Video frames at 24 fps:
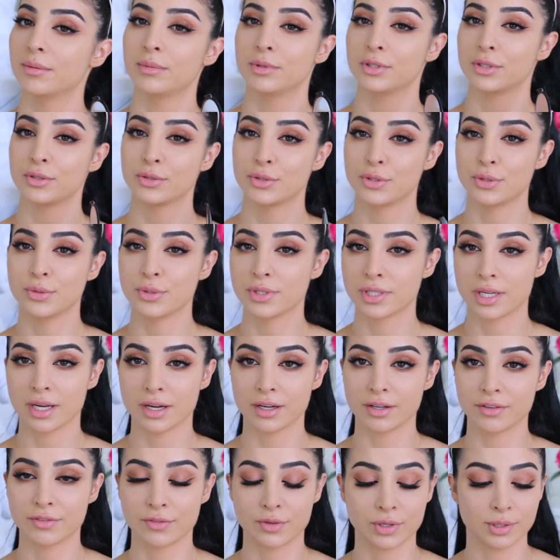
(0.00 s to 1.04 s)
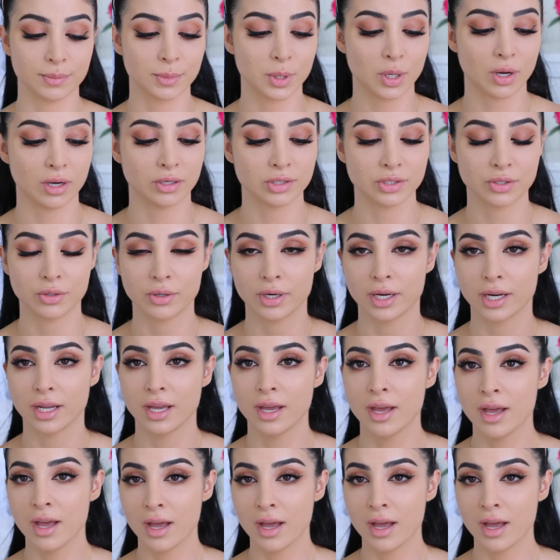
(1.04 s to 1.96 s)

think I'm a little too scared of cream contouring.